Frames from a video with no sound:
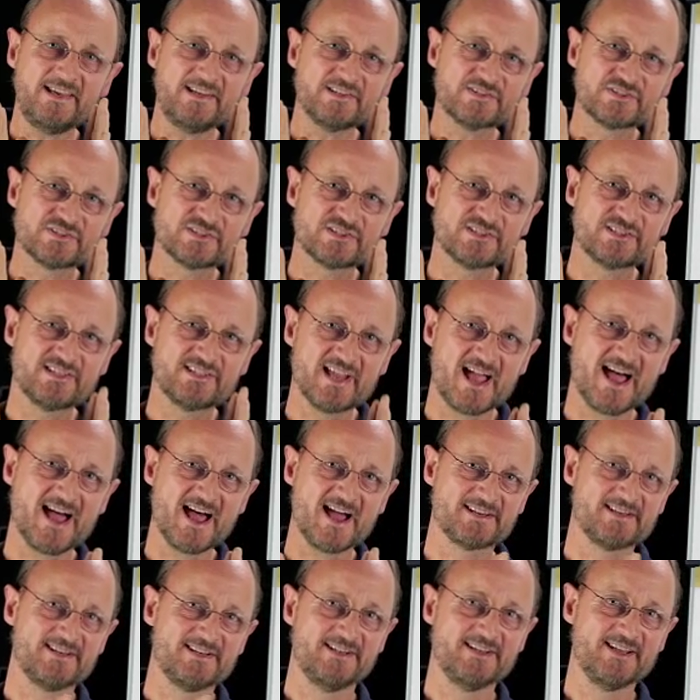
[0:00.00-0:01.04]
do you
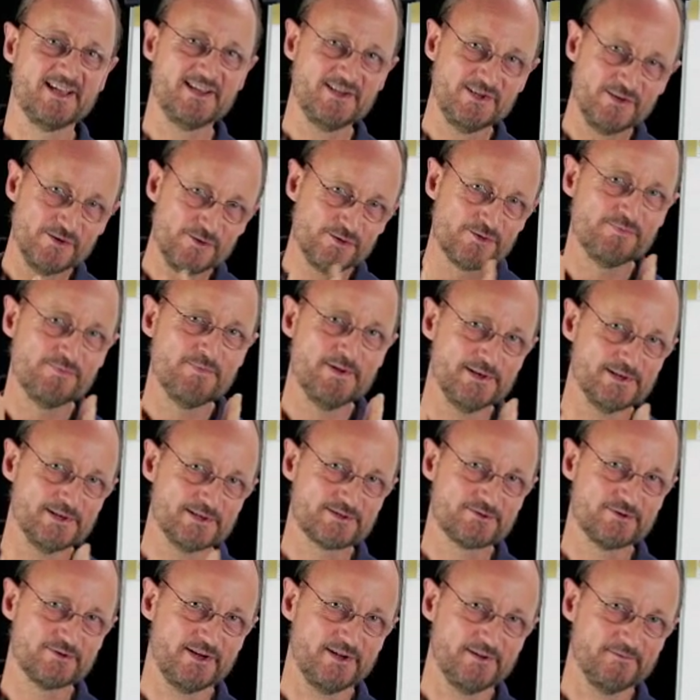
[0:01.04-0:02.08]
start a youth
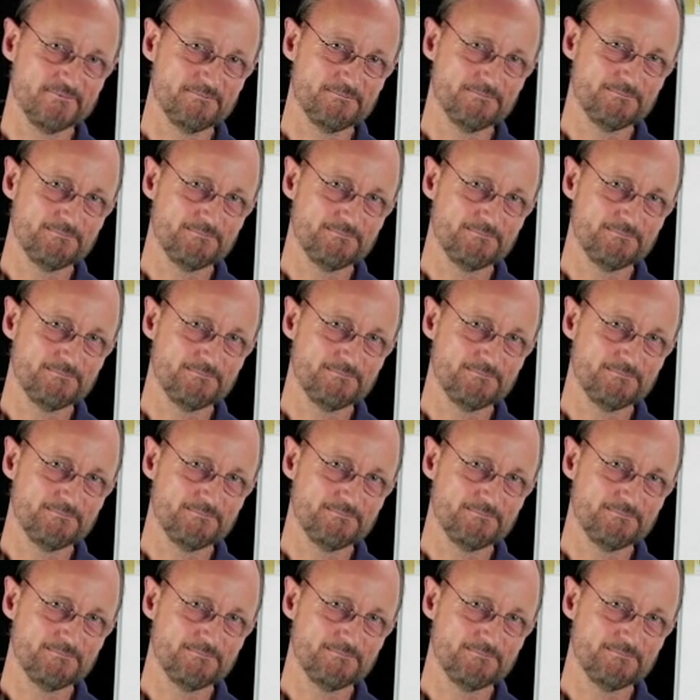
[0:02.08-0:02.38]
ministry?